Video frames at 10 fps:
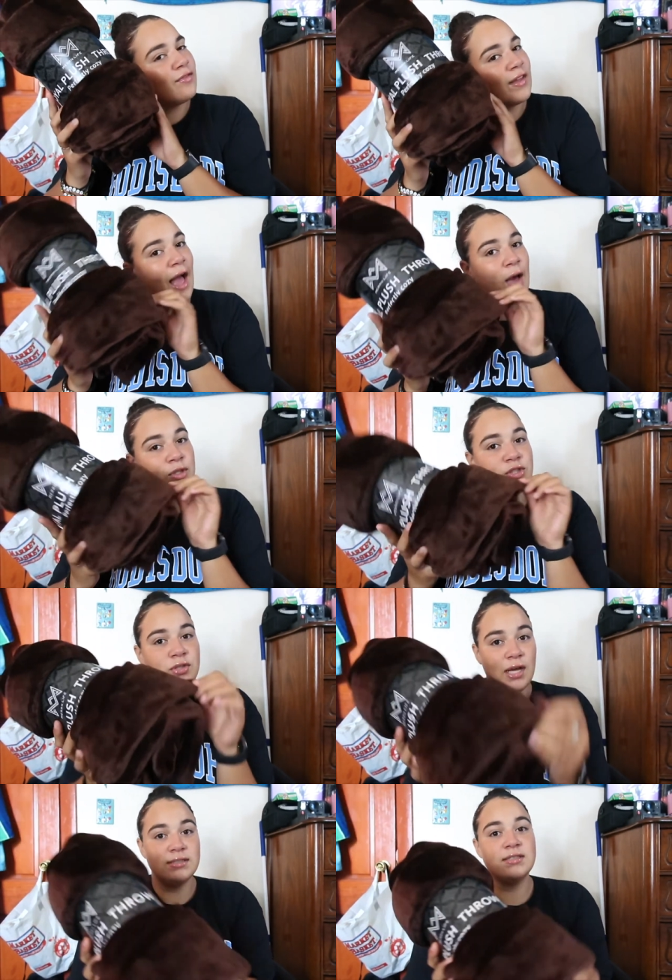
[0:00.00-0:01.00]
like I wish you
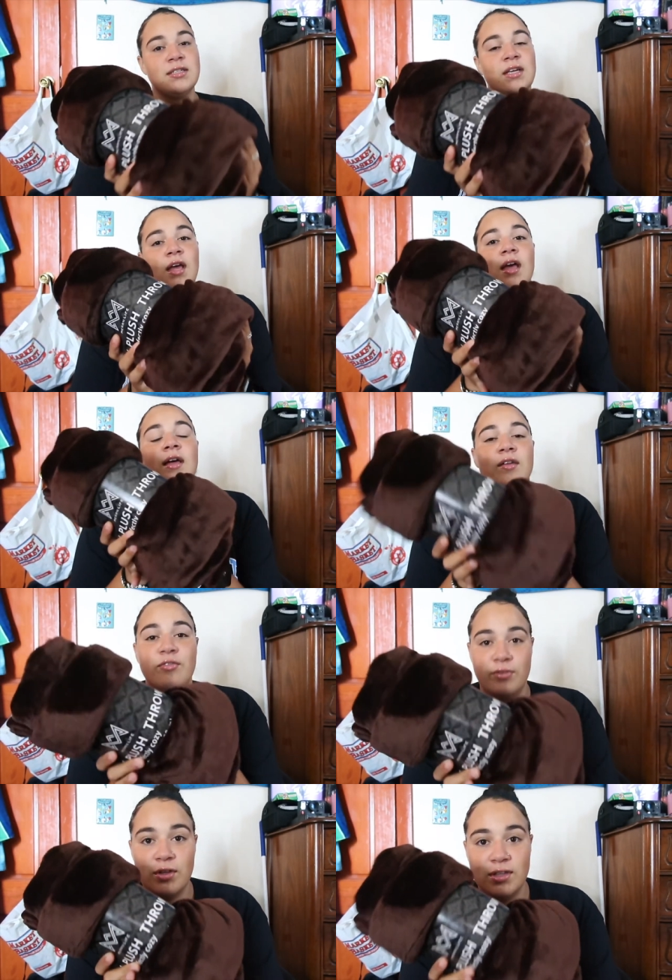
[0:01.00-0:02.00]
guys could
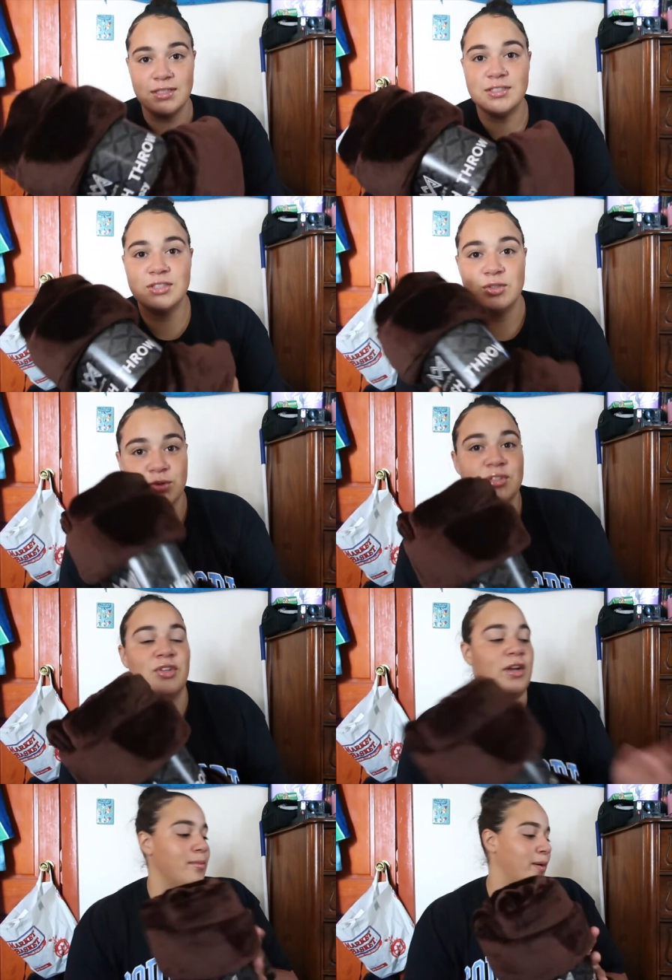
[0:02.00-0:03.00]
feel this through the
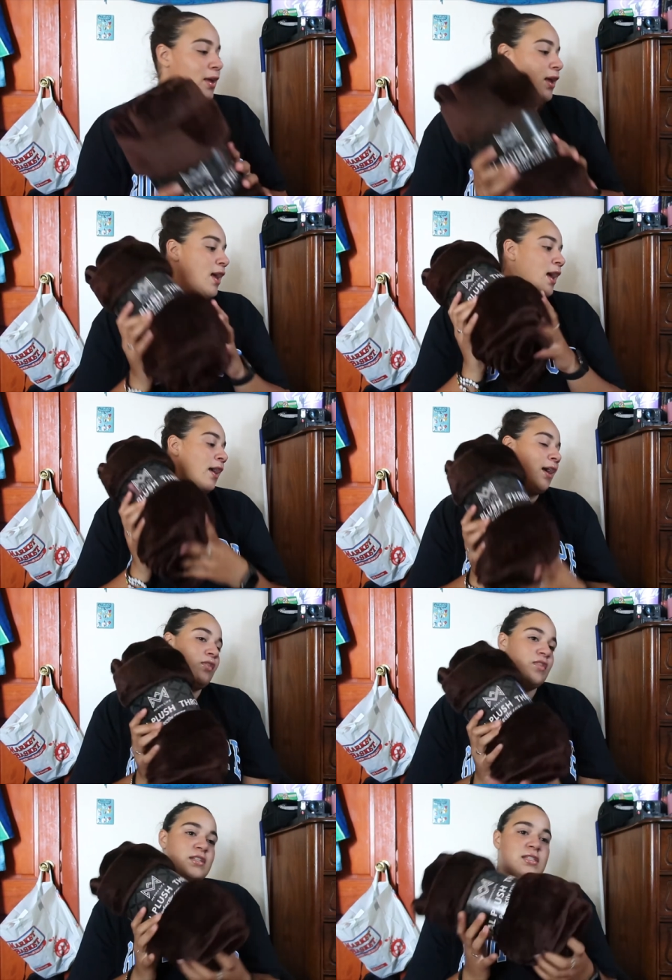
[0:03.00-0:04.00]
screen, but
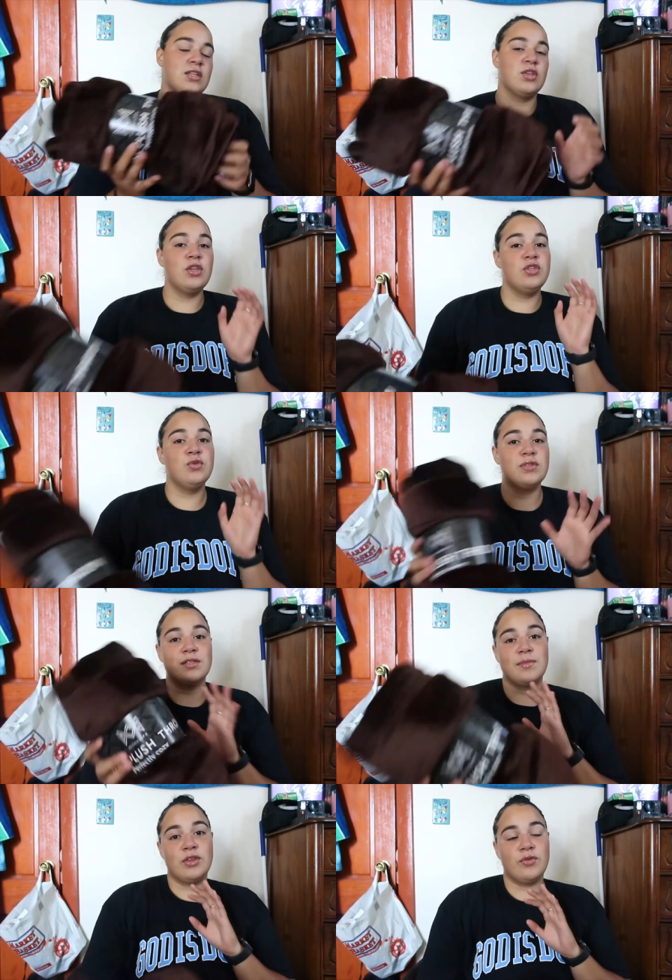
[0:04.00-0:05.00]
got this to use
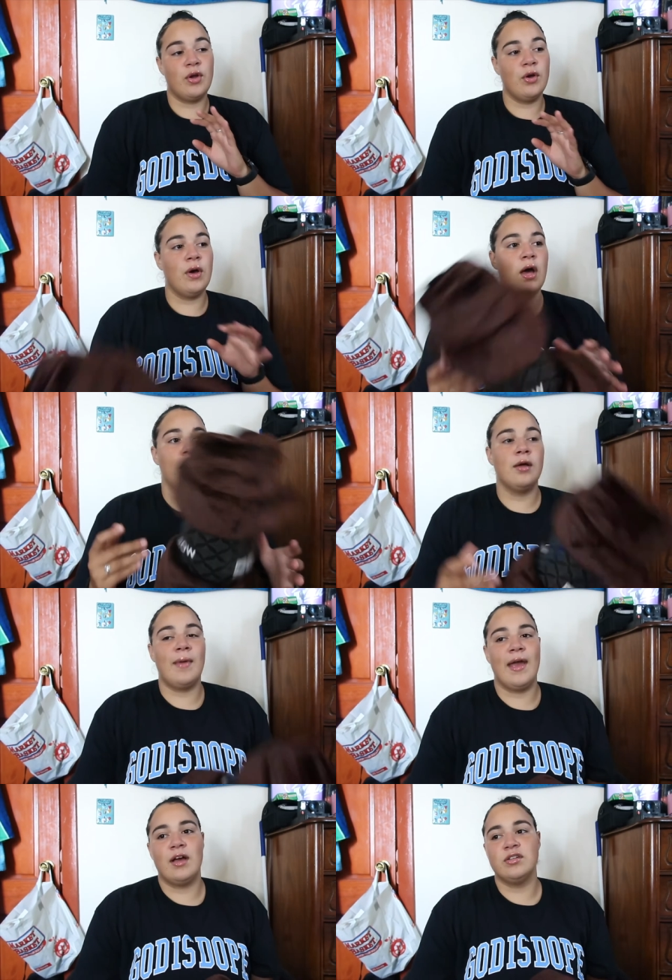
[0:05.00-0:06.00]
as my throw. Um,
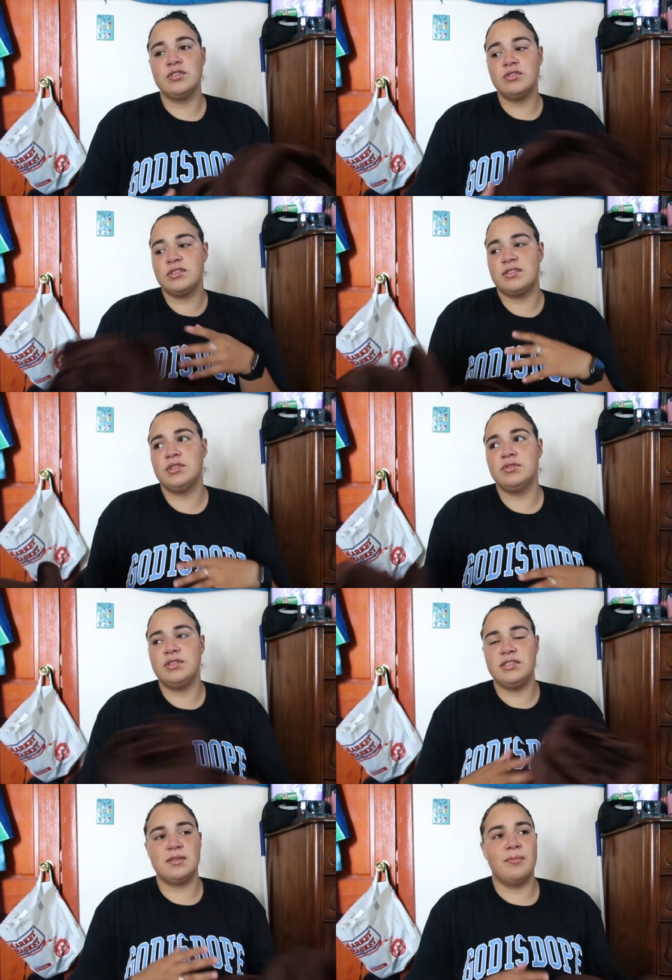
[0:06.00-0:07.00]
I also still
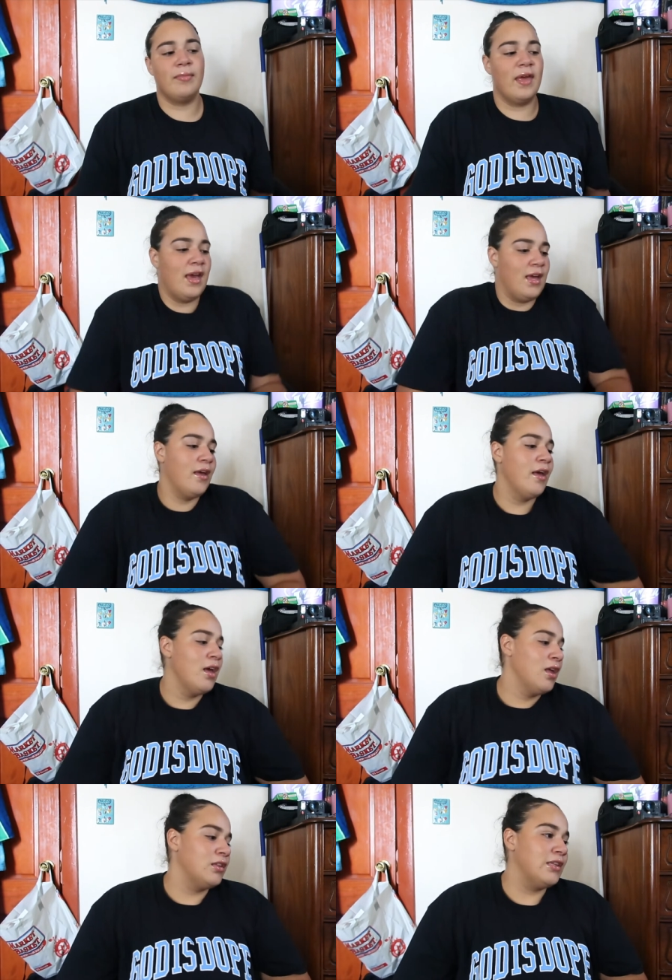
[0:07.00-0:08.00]
need to get
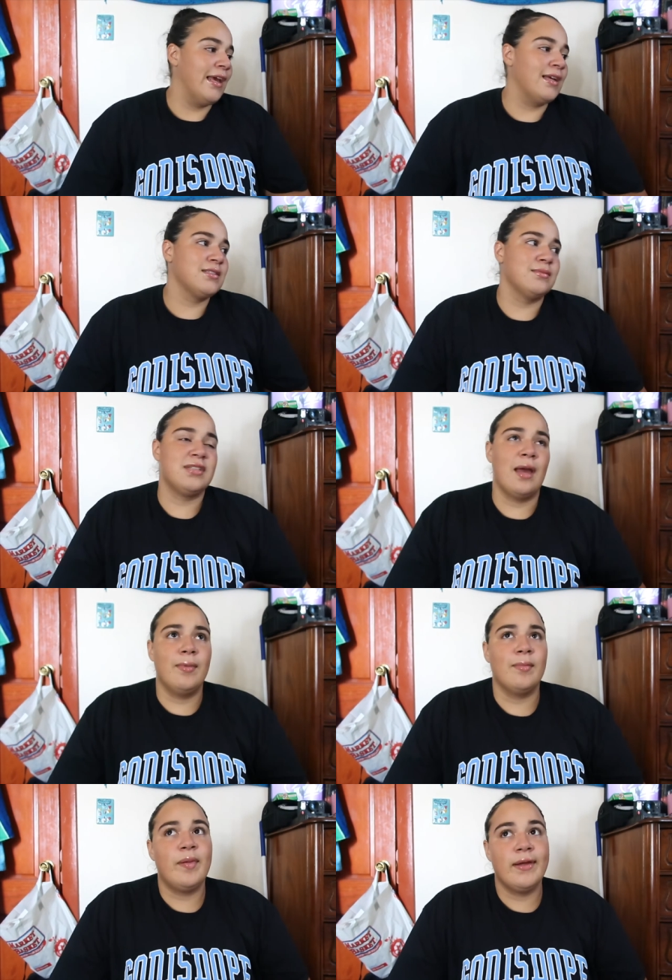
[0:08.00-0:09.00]
like some type
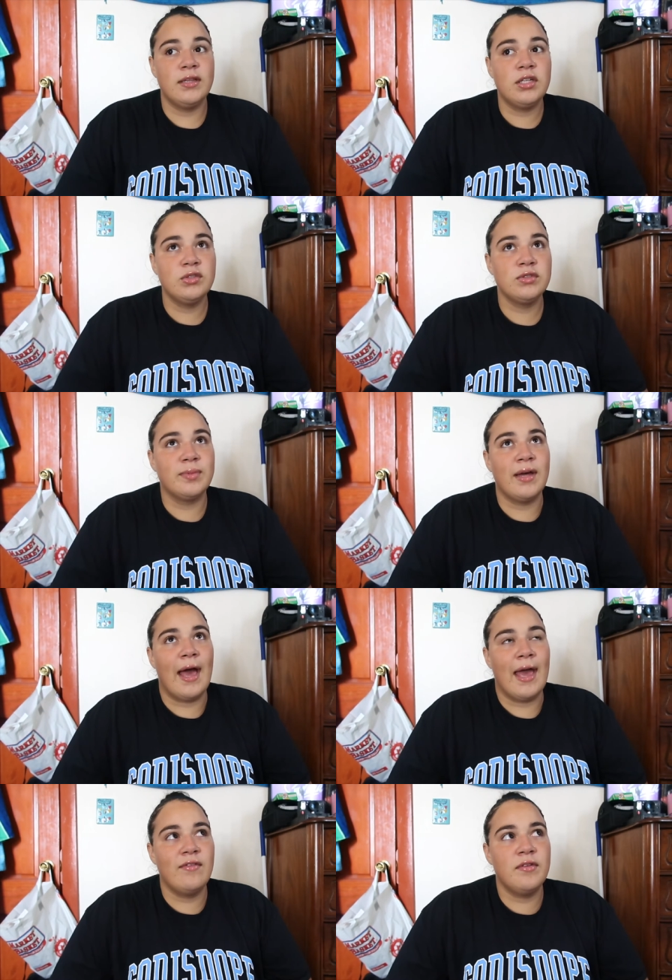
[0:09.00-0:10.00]
of pillows, but
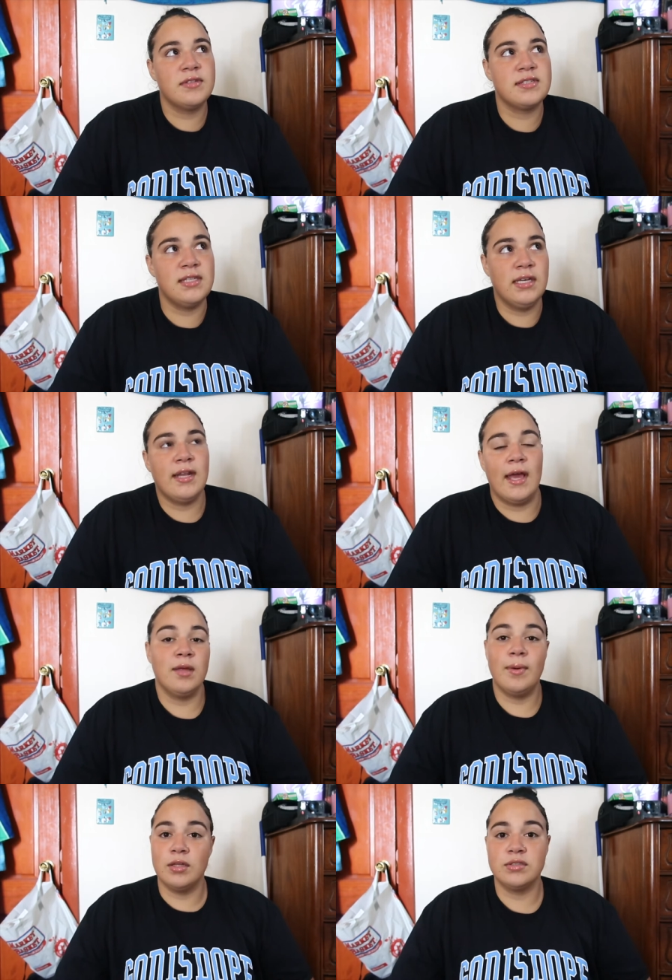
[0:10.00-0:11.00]
I haven't seen
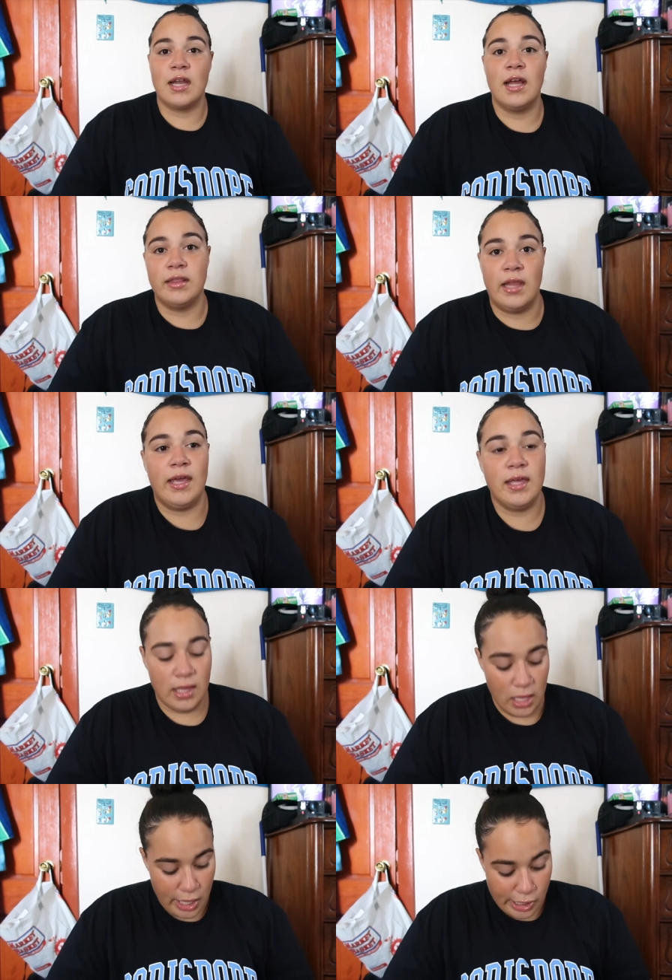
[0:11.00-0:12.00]
any pillows that I like.
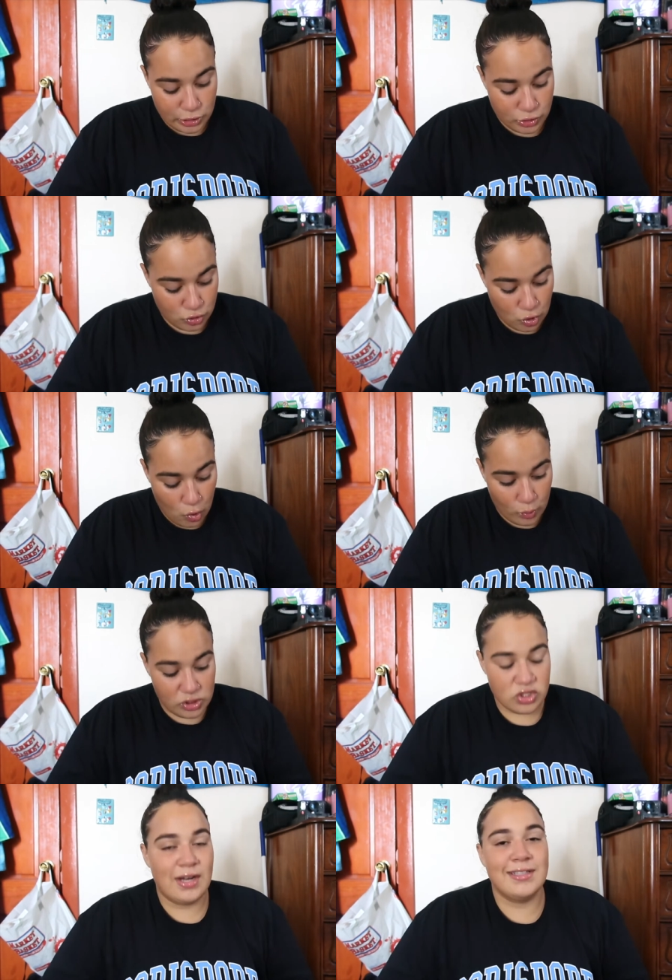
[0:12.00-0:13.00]
So we're
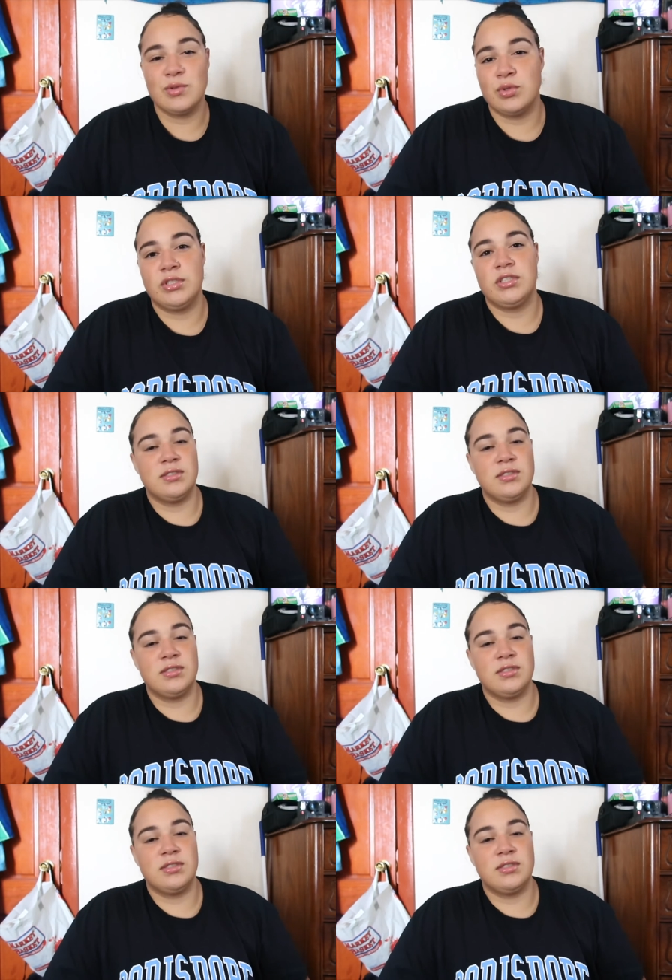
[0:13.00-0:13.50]
just gonna have to order